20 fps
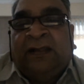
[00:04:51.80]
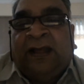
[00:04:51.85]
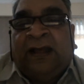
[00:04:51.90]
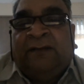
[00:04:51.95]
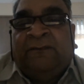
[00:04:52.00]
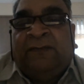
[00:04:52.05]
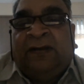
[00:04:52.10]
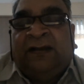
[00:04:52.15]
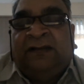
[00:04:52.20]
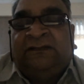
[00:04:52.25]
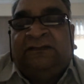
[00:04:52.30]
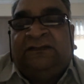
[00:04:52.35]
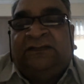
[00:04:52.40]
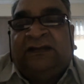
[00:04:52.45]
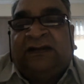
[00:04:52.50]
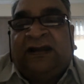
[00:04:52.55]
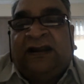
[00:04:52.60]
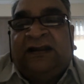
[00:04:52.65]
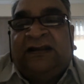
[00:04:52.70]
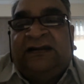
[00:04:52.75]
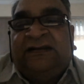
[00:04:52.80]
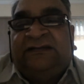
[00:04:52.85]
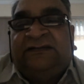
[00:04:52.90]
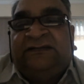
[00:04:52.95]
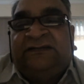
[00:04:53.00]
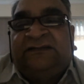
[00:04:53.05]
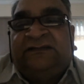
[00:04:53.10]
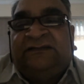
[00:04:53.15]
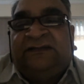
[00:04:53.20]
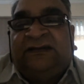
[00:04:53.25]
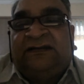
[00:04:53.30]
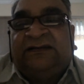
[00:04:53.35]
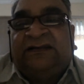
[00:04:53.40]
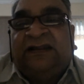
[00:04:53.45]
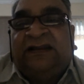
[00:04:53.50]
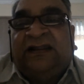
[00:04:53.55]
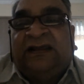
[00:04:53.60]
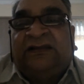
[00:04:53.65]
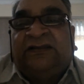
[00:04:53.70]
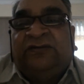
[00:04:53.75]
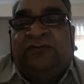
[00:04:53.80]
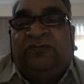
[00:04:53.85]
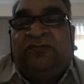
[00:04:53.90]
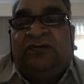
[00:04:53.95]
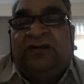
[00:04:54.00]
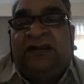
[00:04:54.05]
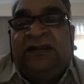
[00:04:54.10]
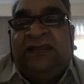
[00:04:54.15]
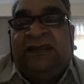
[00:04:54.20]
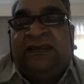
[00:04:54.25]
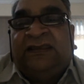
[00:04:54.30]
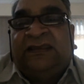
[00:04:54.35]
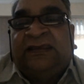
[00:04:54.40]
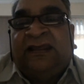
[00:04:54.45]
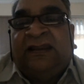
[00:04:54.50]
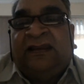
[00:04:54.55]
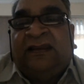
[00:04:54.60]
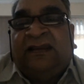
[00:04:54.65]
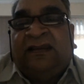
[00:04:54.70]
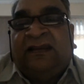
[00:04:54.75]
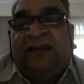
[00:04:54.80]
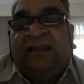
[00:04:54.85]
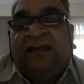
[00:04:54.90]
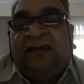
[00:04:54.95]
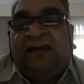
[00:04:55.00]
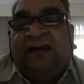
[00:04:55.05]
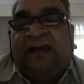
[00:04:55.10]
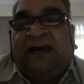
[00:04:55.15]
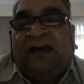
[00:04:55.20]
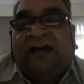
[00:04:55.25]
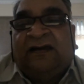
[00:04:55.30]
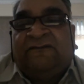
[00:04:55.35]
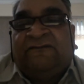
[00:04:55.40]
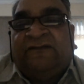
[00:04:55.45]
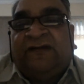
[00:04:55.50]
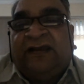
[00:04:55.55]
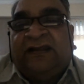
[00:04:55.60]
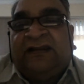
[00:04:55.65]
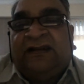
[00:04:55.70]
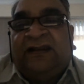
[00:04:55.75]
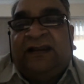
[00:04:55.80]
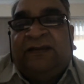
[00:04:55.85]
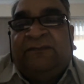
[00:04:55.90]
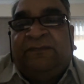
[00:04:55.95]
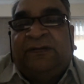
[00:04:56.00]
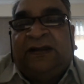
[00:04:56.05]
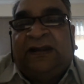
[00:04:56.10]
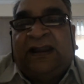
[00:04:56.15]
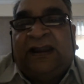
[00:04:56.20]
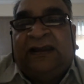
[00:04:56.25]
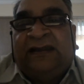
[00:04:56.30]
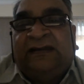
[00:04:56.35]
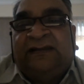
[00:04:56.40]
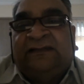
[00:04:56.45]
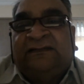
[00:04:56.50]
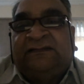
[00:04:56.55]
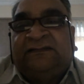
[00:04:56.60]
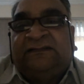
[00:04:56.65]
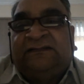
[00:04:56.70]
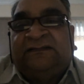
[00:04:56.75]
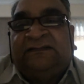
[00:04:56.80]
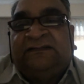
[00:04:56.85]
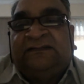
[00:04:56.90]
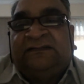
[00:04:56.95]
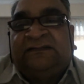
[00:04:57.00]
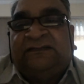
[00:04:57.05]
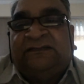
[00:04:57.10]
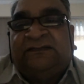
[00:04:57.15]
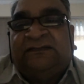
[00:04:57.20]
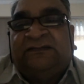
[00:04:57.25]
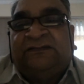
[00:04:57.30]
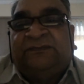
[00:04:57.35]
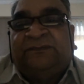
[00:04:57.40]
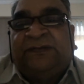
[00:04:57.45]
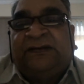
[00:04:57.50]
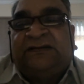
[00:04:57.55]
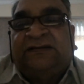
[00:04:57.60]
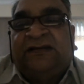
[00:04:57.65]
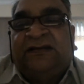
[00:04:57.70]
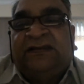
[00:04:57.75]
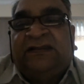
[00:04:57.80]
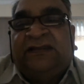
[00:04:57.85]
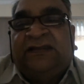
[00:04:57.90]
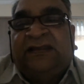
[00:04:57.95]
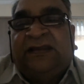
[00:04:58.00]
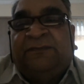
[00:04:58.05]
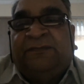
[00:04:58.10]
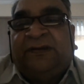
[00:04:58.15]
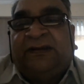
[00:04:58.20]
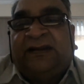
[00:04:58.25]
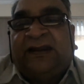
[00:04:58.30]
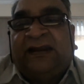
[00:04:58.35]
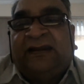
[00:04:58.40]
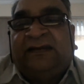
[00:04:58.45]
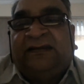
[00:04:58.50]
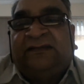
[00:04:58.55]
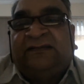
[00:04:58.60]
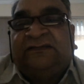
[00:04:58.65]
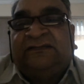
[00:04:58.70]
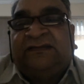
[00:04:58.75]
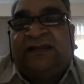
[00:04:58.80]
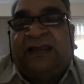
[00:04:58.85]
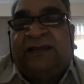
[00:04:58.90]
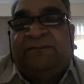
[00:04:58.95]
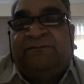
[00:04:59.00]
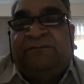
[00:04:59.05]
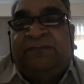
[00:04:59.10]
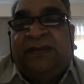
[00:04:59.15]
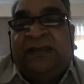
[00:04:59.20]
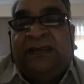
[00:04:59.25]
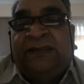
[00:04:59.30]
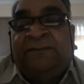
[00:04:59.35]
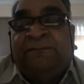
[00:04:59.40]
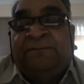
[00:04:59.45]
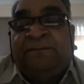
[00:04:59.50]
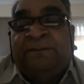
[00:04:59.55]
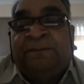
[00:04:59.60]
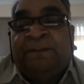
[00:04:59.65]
Amongst the conditions that can acutely kill are viral hepatitis, especially hepatitis type B,